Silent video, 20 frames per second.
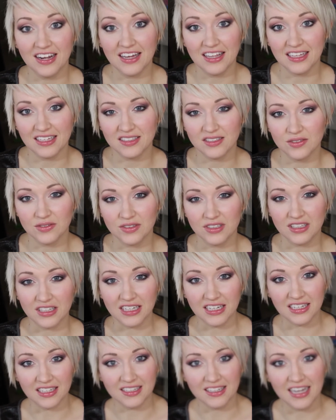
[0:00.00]
I think it's a
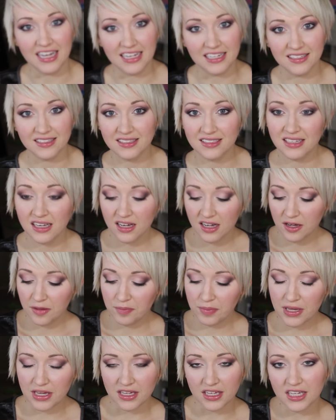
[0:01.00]
really nice
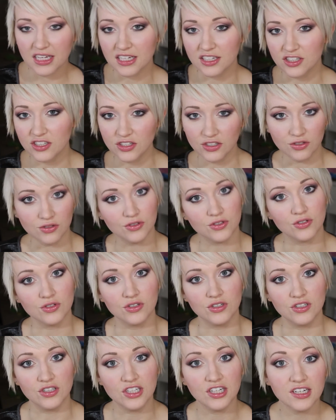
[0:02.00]
pinkish
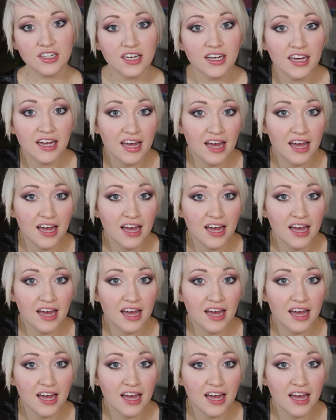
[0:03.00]
neutral look,